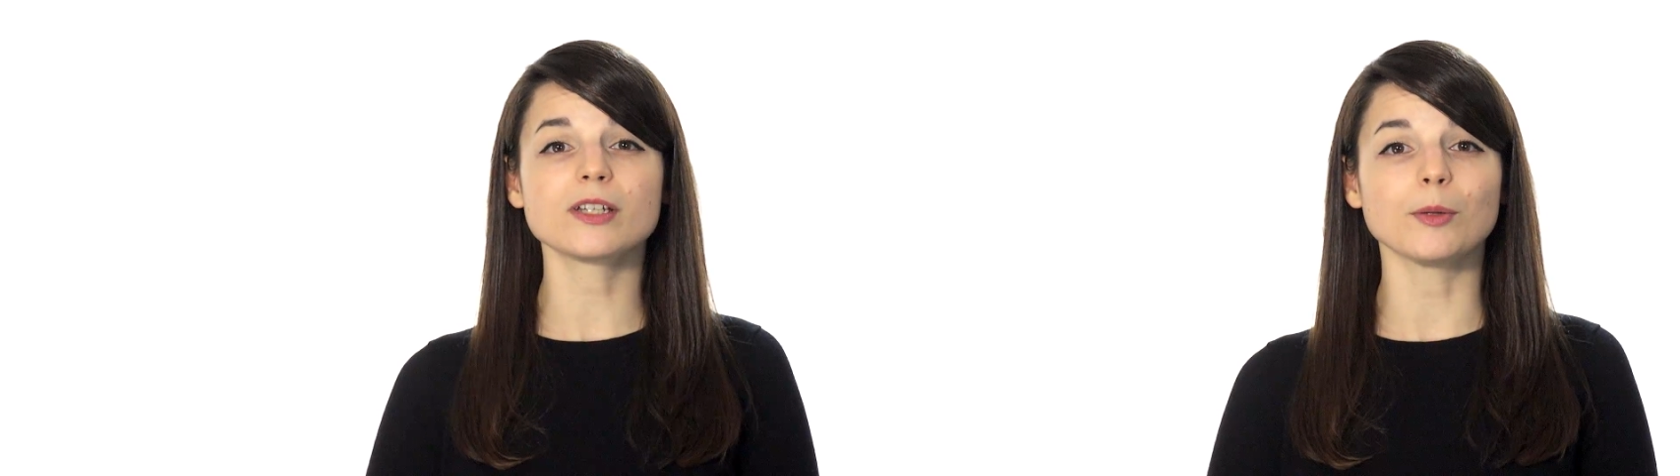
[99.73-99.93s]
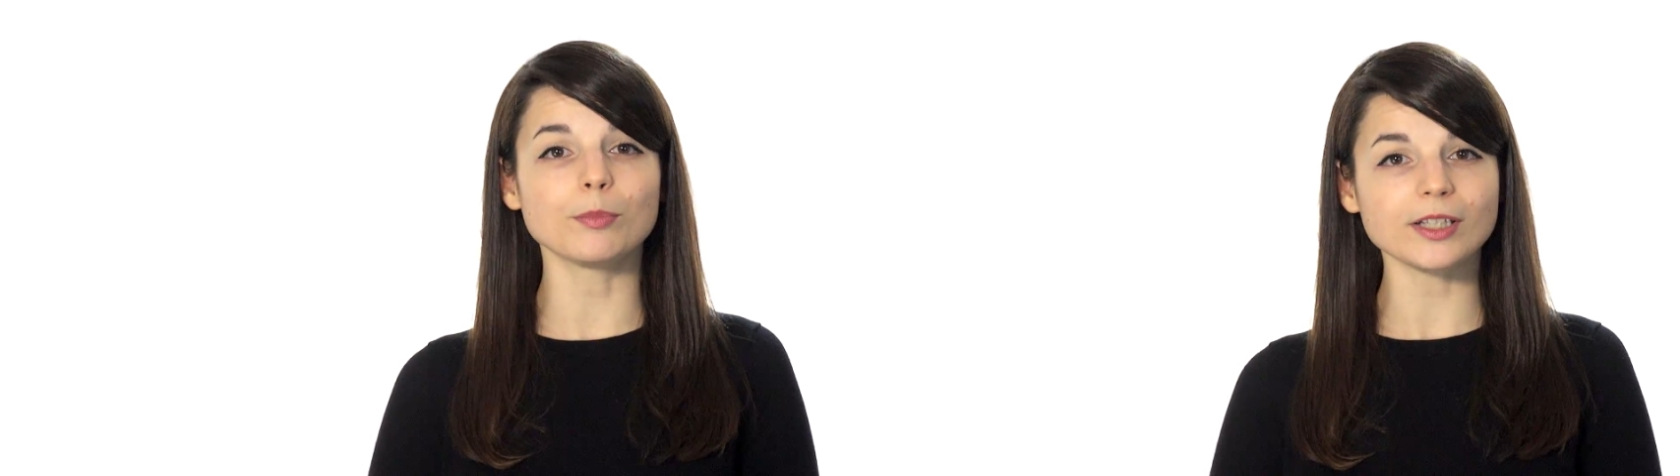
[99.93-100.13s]

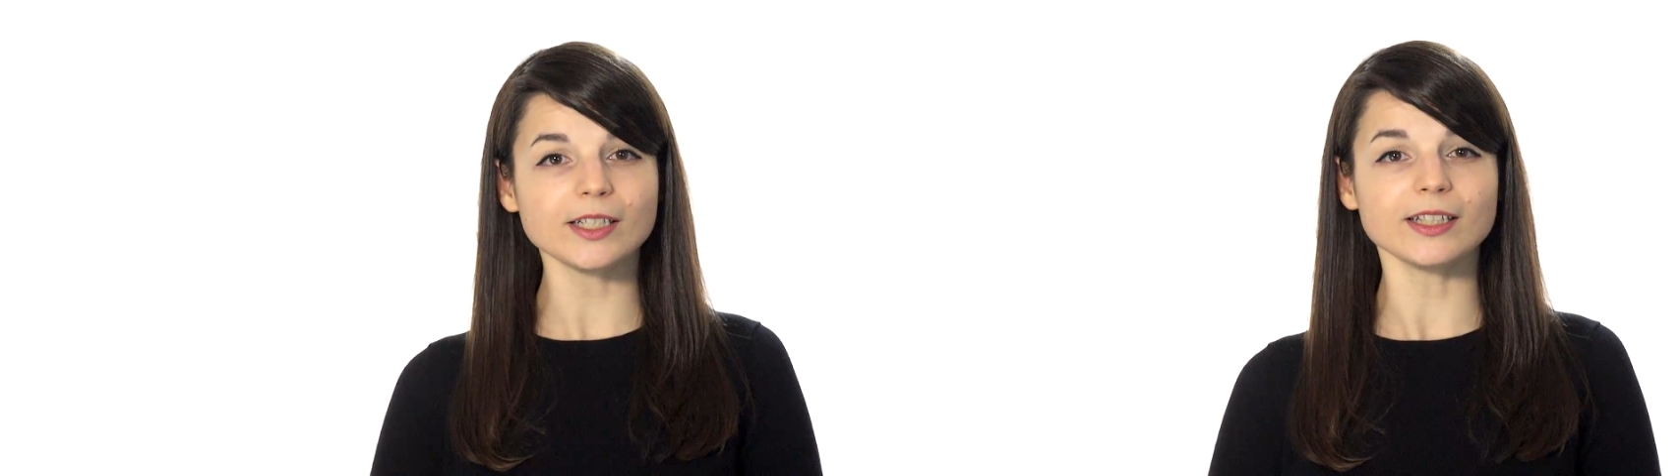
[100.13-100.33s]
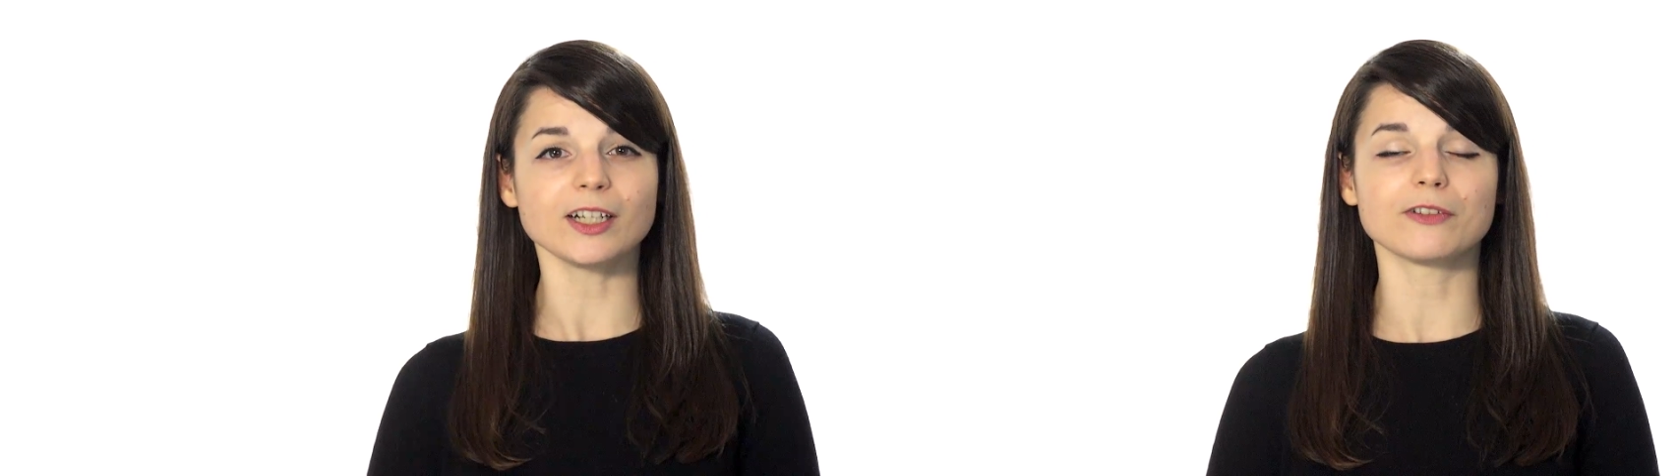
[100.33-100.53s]

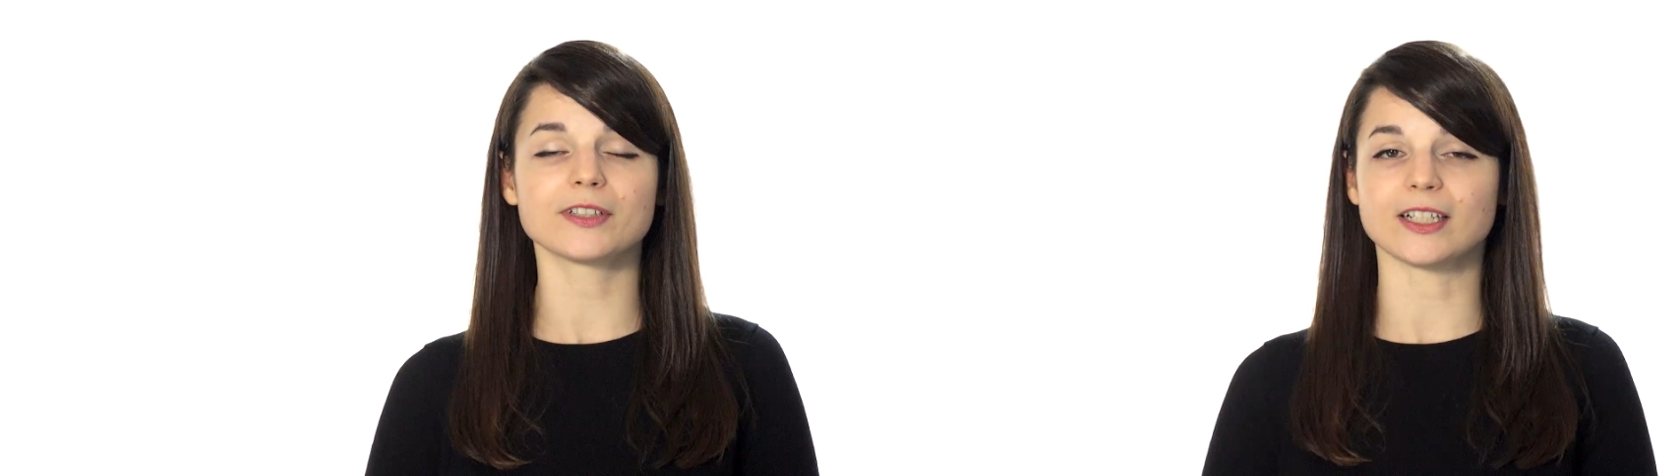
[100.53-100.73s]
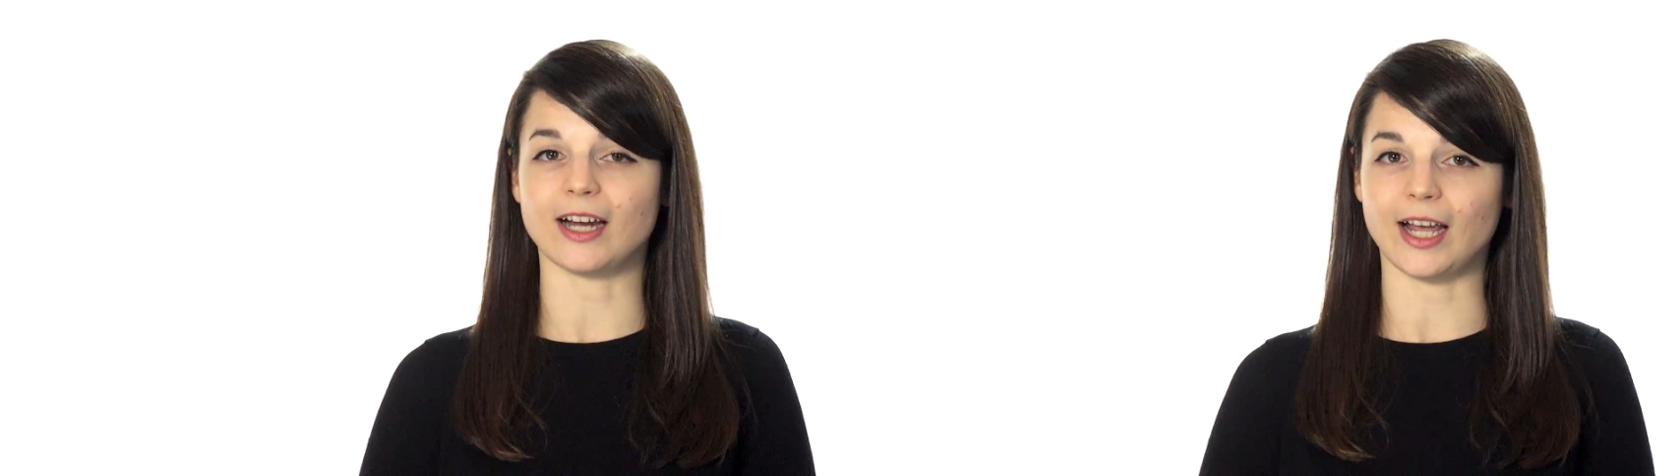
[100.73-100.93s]
completely
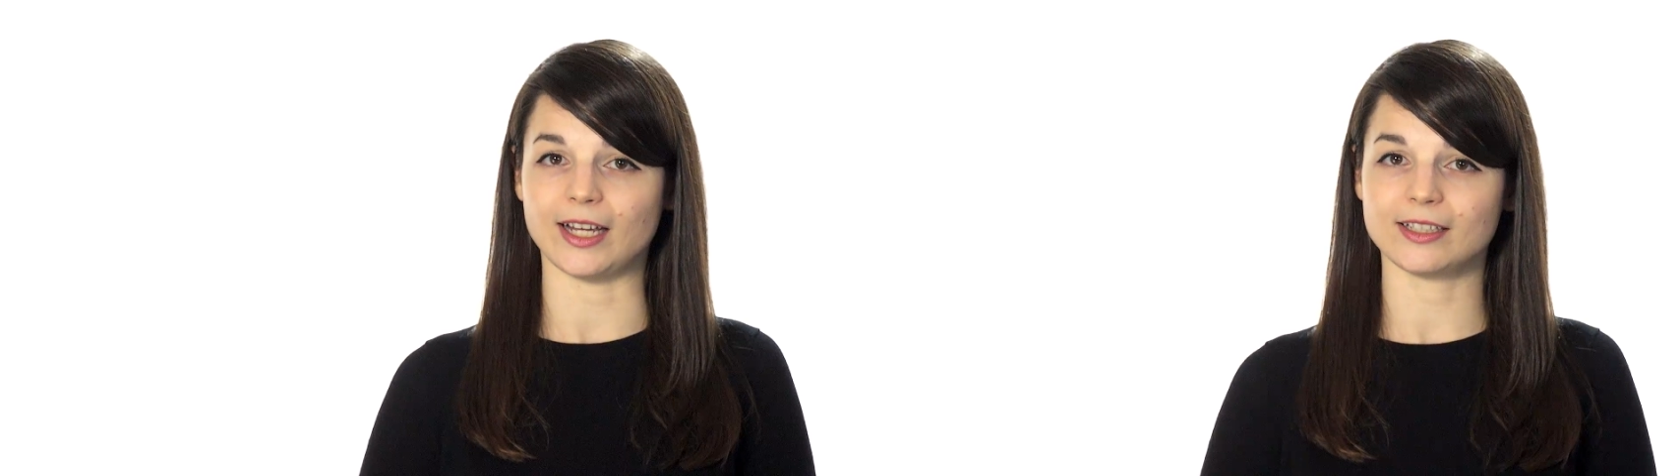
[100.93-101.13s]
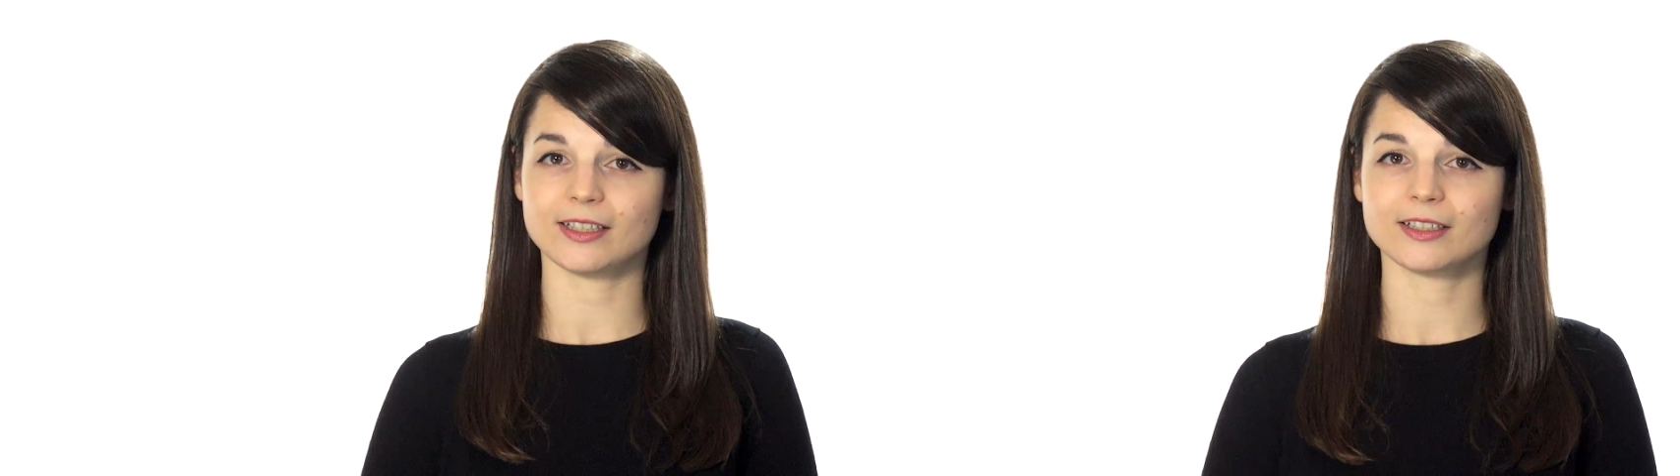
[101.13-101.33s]
over your
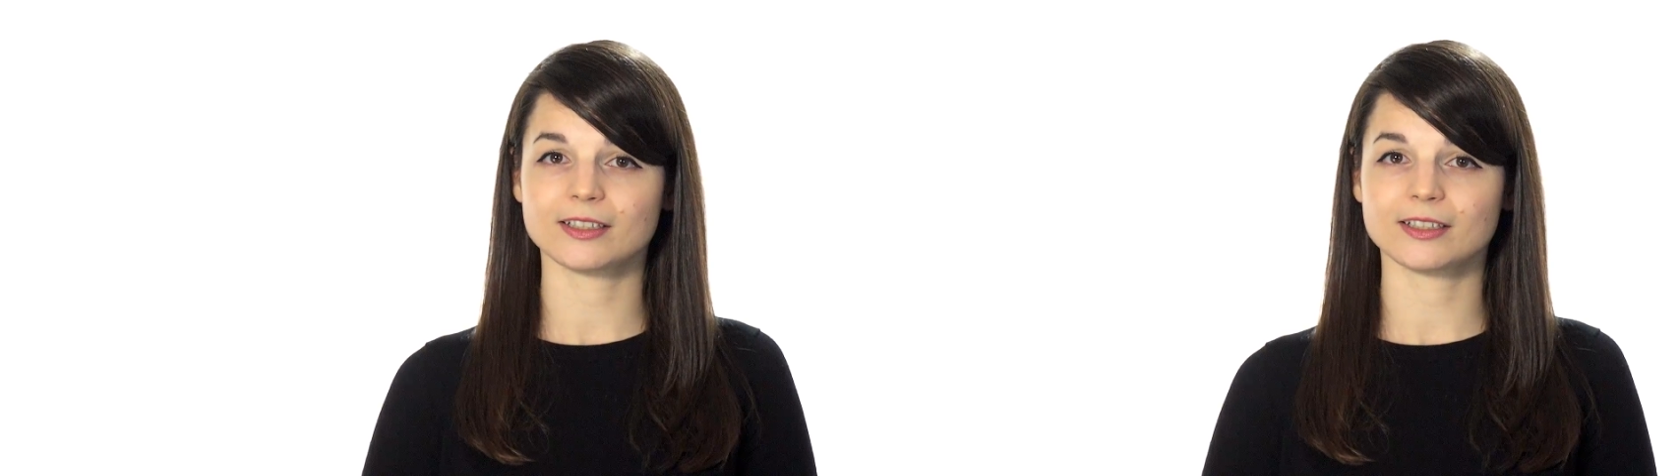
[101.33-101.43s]
head.